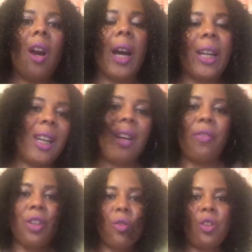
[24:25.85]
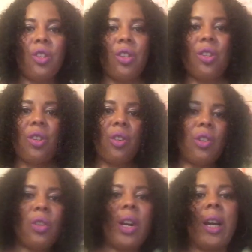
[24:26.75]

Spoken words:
I love you all.